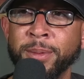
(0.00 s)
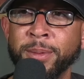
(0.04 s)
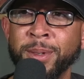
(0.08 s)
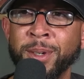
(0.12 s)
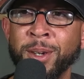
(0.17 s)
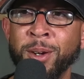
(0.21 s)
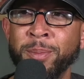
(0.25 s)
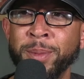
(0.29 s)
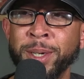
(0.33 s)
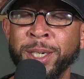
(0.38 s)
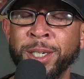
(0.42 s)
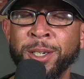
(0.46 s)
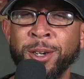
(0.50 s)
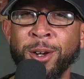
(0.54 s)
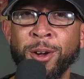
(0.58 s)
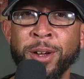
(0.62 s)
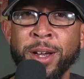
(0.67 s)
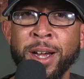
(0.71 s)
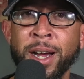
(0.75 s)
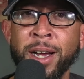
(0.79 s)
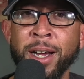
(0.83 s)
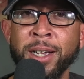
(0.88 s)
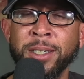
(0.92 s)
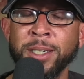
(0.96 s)
I'll miss y'all
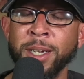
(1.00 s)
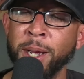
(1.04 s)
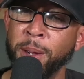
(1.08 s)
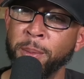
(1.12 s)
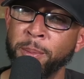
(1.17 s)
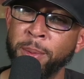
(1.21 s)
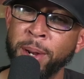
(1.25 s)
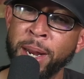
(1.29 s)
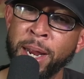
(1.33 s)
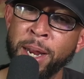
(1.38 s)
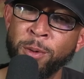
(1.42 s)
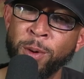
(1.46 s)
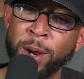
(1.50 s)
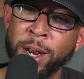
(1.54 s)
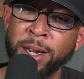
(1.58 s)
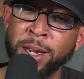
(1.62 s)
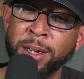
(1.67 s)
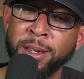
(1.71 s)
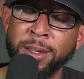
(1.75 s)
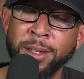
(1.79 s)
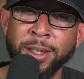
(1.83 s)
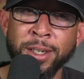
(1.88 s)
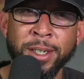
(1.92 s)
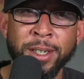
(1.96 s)
guys. But anyway,
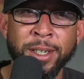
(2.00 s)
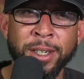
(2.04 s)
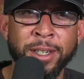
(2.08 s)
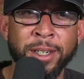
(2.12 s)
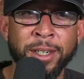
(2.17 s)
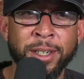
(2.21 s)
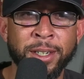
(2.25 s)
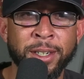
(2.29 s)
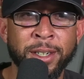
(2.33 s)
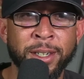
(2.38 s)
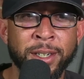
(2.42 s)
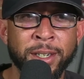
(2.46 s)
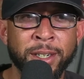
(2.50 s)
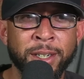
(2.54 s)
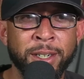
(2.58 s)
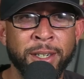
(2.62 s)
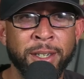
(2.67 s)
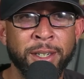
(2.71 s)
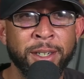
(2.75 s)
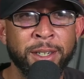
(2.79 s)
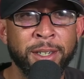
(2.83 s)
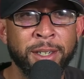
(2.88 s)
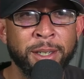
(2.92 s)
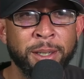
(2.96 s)

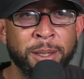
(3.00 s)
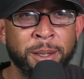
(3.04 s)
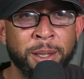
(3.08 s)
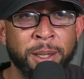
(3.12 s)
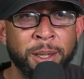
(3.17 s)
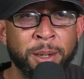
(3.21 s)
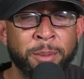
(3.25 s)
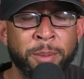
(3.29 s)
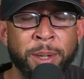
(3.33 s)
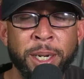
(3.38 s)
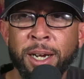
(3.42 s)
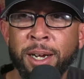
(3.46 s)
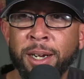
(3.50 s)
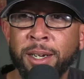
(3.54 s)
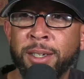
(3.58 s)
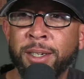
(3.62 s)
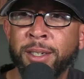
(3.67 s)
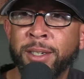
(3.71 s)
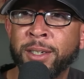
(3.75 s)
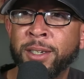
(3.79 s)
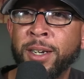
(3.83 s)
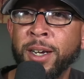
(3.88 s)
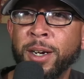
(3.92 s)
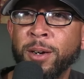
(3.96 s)
let me
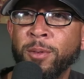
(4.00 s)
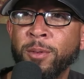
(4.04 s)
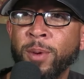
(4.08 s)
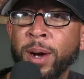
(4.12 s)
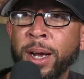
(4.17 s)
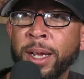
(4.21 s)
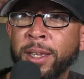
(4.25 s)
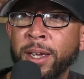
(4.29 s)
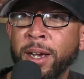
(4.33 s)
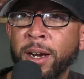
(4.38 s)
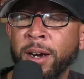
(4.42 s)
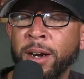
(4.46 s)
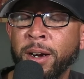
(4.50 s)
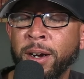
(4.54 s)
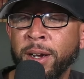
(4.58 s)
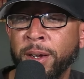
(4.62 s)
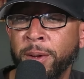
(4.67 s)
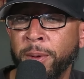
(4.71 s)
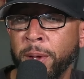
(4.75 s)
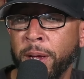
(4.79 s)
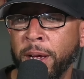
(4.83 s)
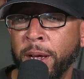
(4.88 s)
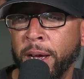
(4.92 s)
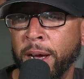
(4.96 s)
cut it right there.
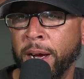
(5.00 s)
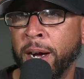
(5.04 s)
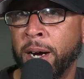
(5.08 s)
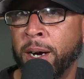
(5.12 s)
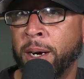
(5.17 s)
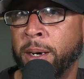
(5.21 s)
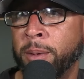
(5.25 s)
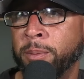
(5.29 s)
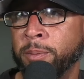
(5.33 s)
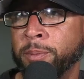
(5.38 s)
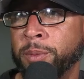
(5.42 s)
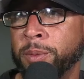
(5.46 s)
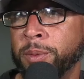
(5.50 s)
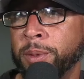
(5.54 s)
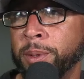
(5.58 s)
Yeah,